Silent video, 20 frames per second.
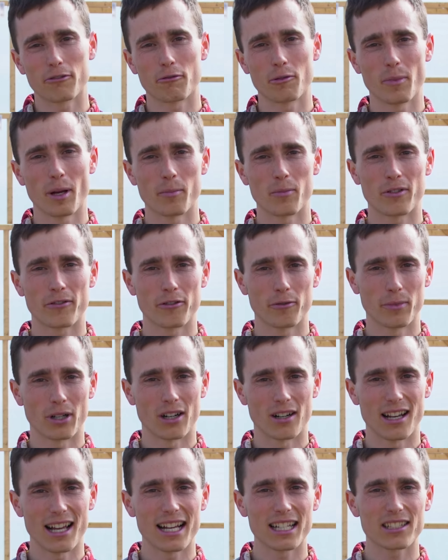remember from
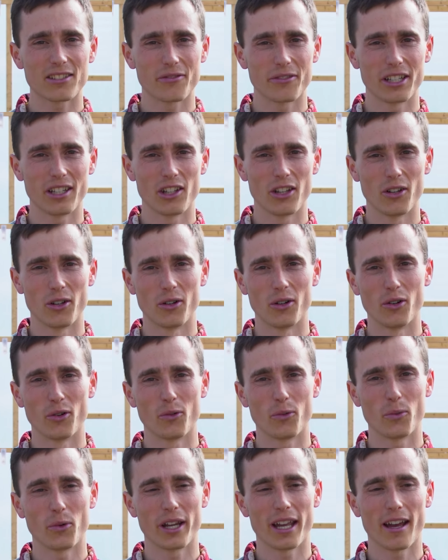our last video,
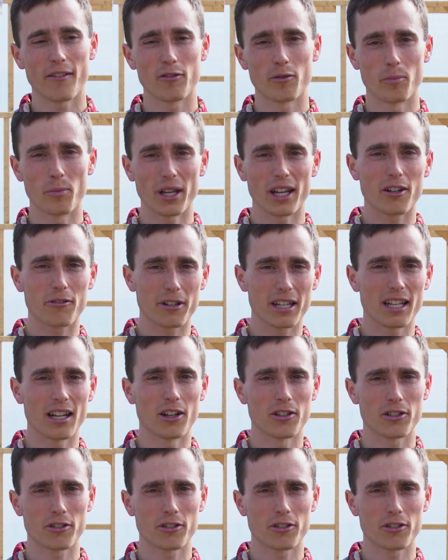we have a big greenhouse